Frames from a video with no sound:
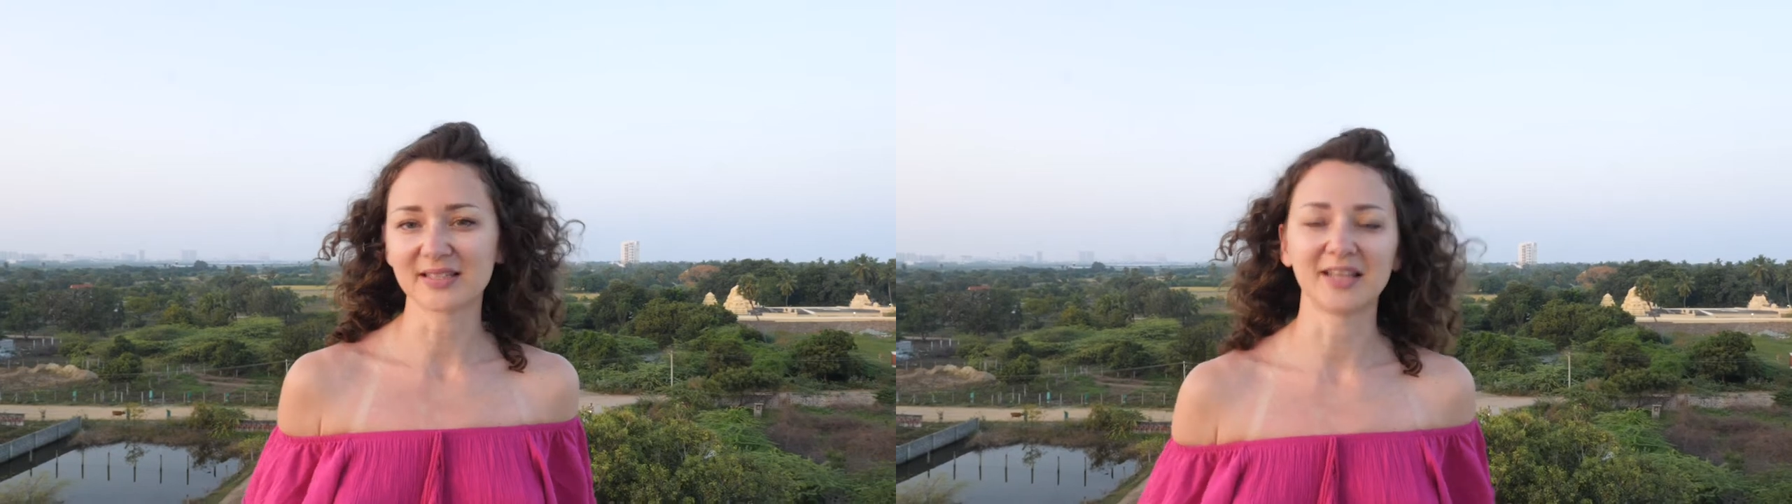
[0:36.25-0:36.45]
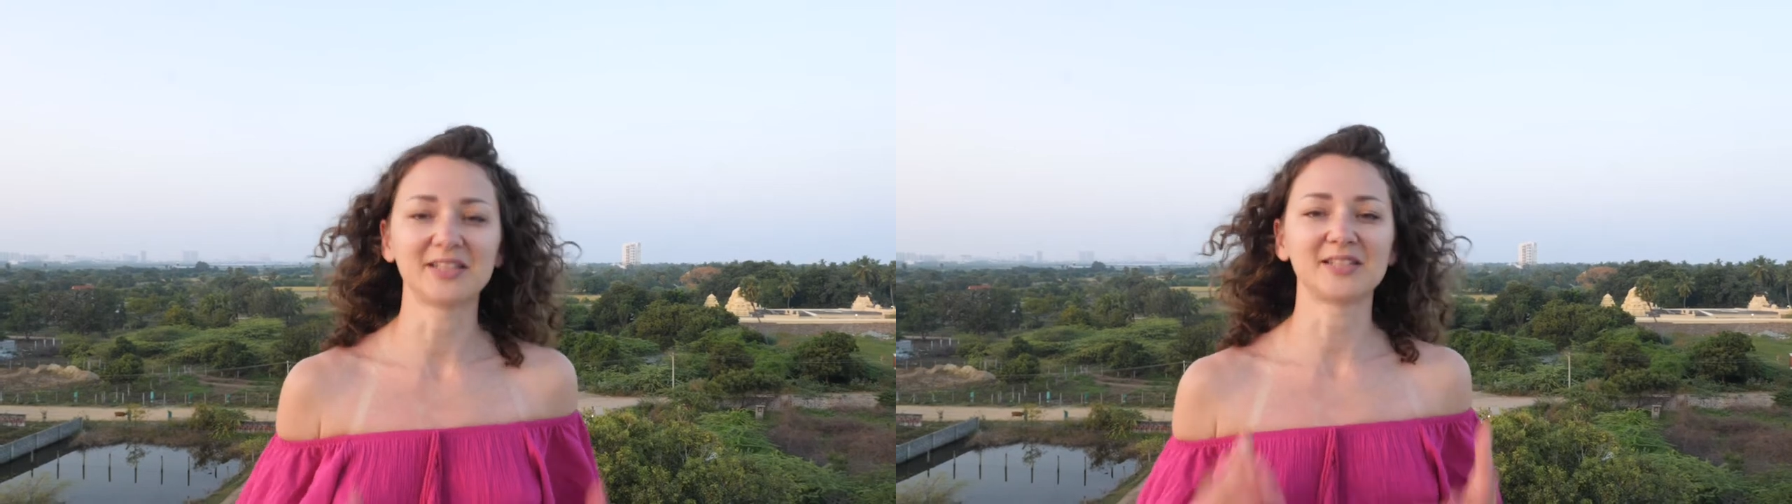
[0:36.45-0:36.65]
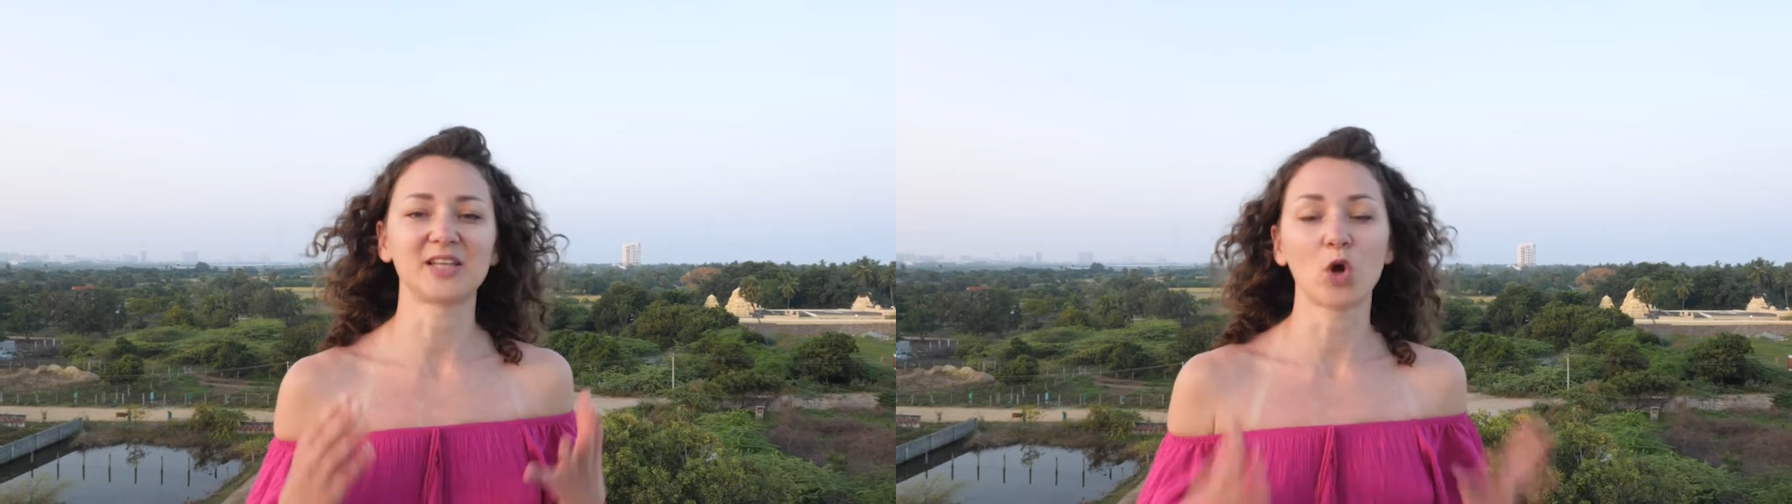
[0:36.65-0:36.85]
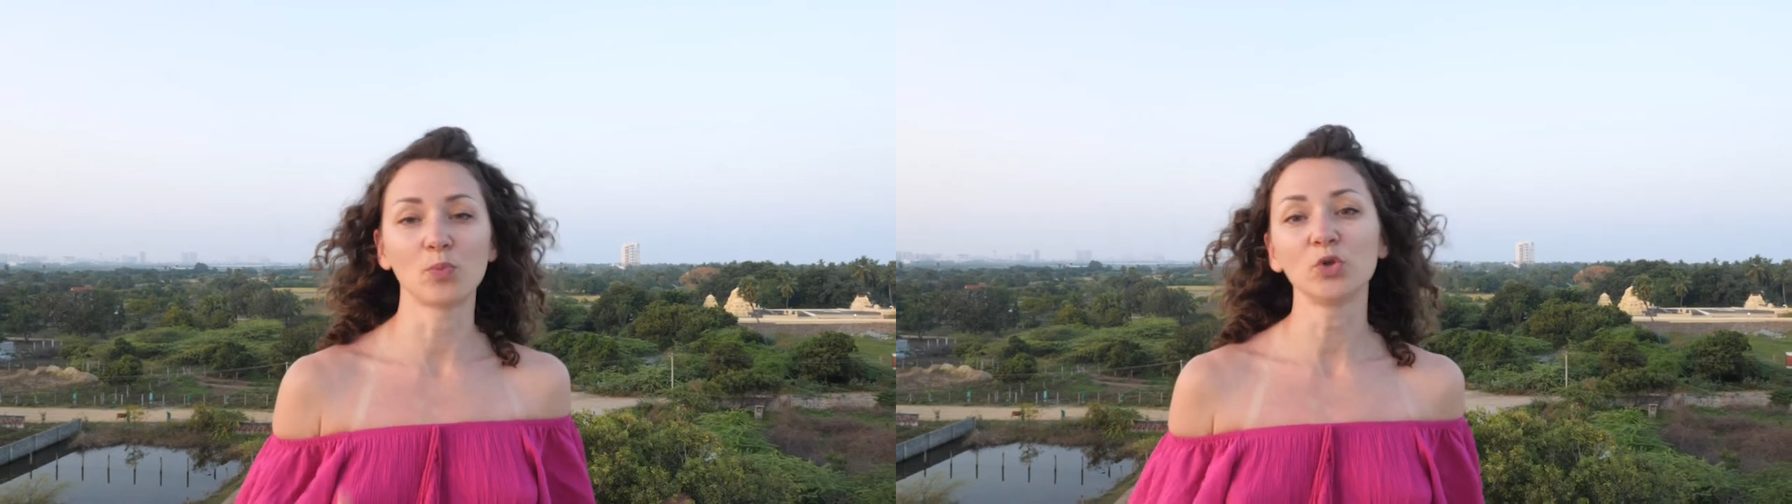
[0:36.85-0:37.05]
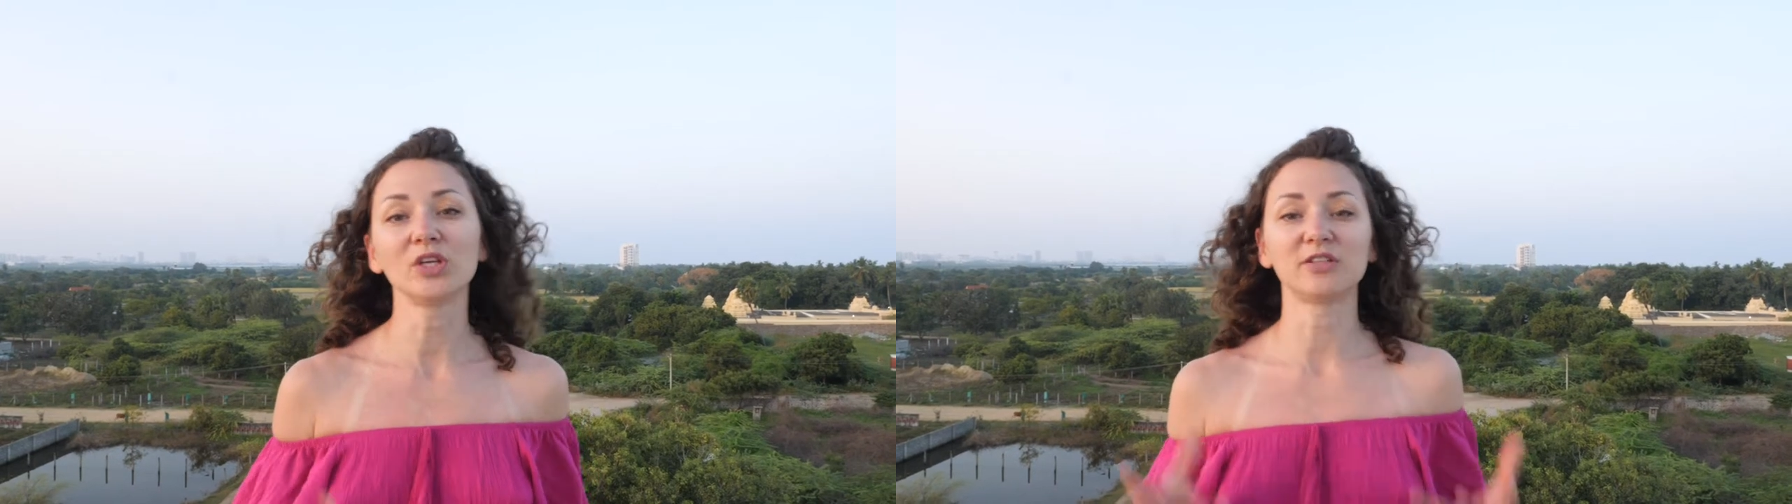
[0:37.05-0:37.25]
it is a
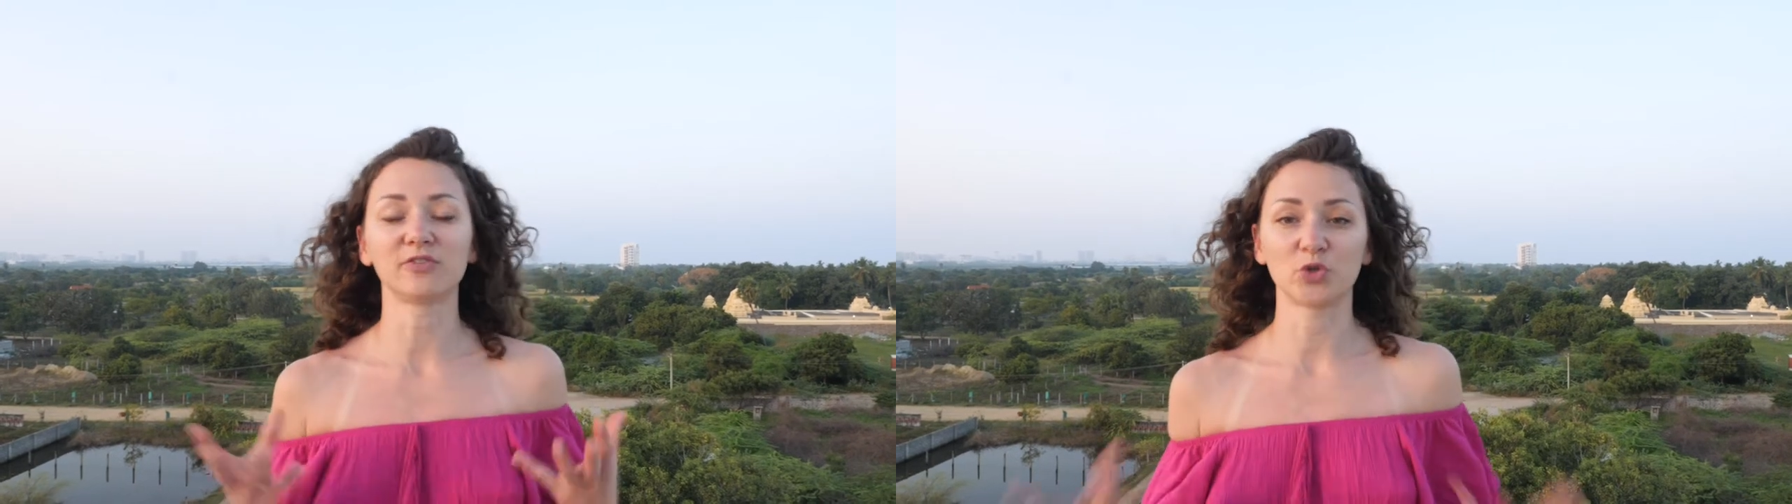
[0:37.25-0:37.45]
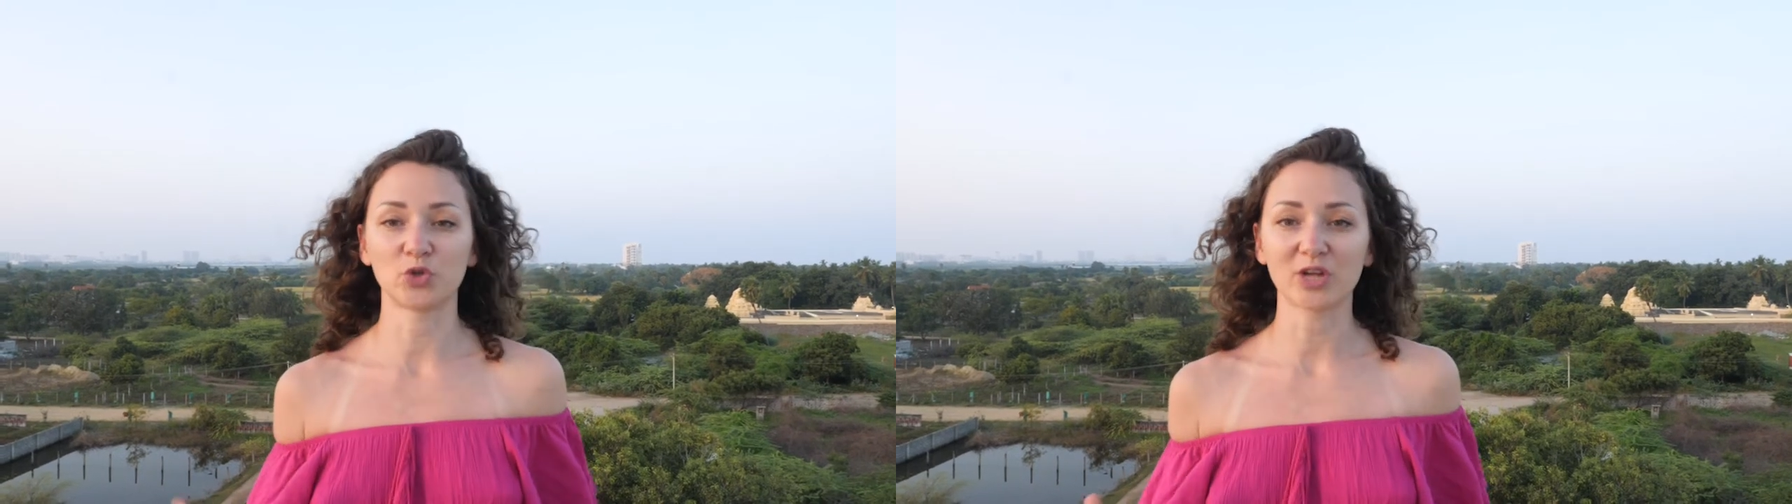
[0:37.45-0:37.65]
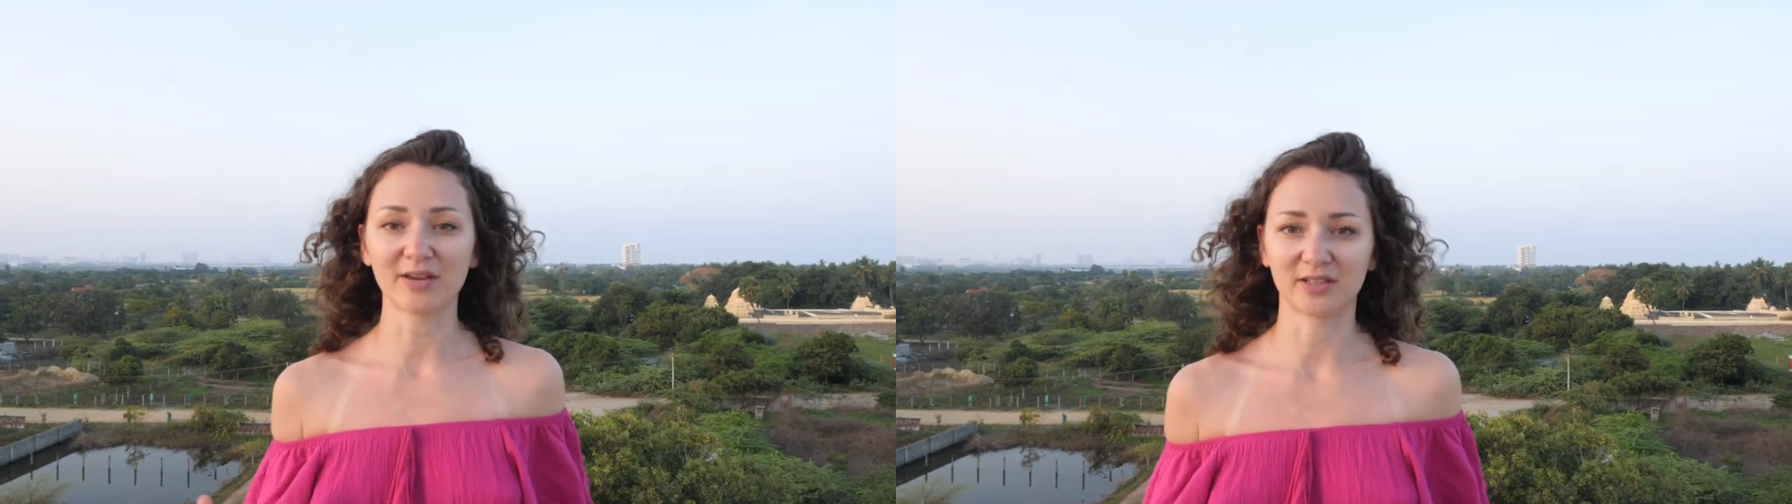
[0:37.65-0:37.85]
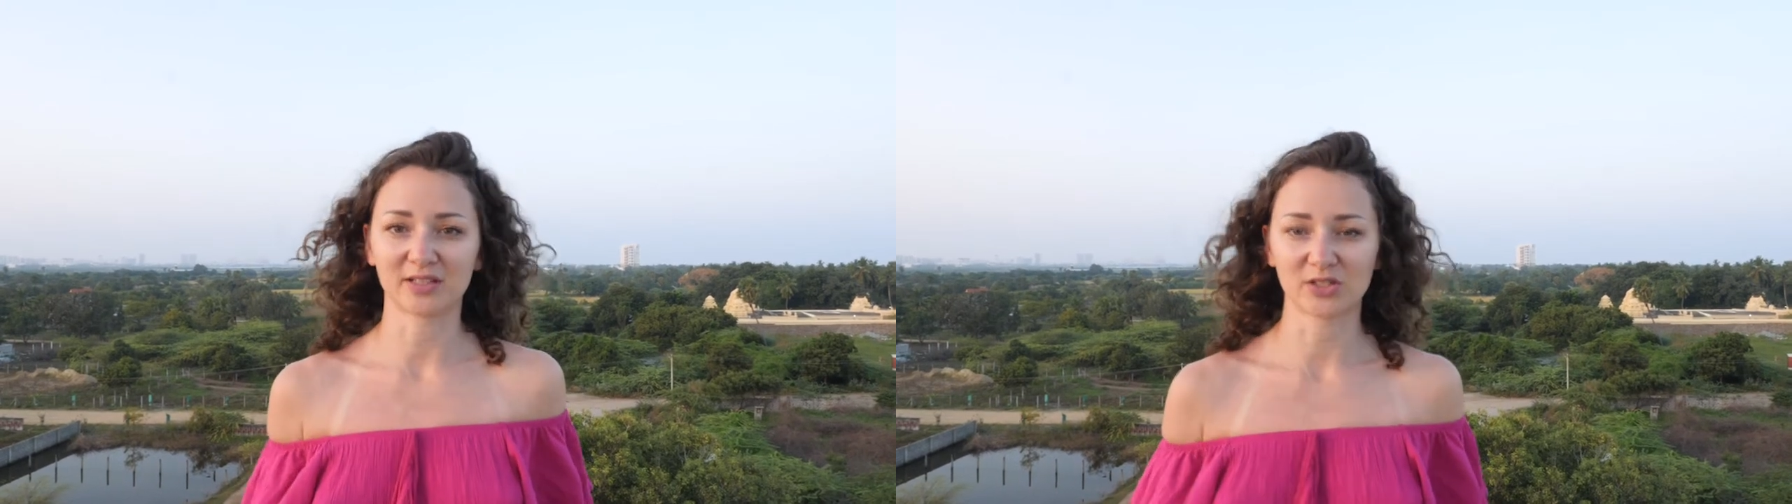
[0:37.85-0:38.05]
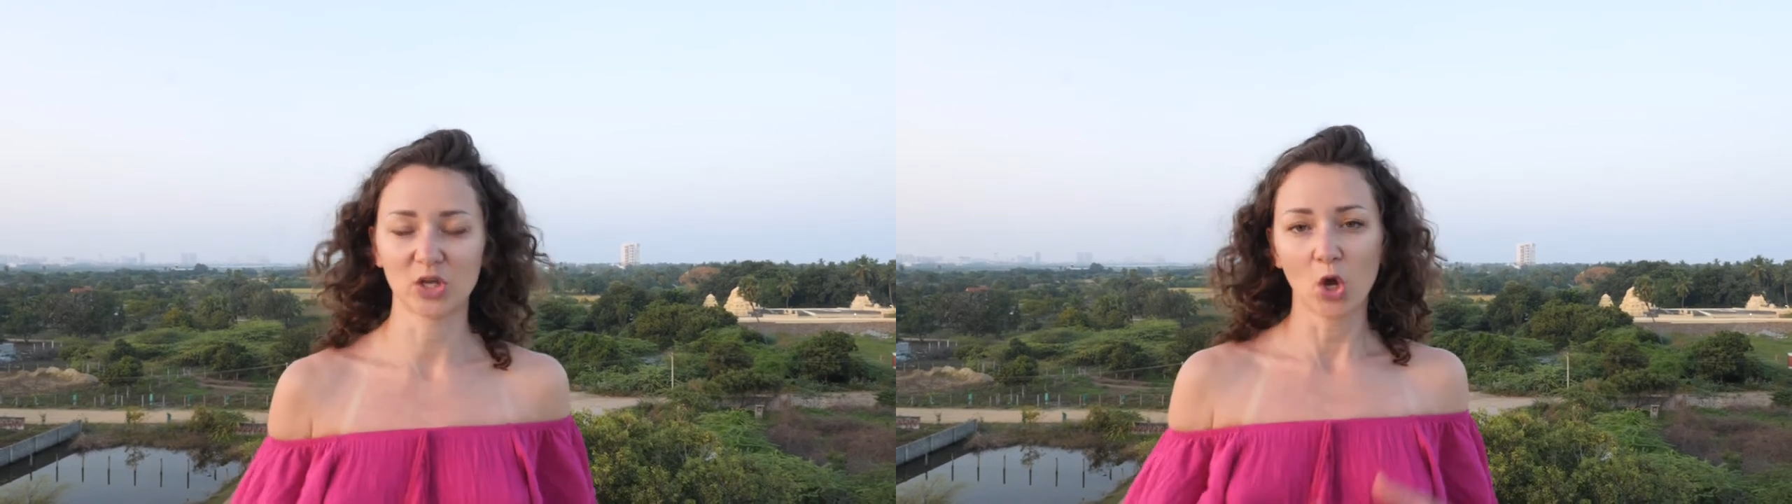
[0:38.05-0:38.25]
community for travelers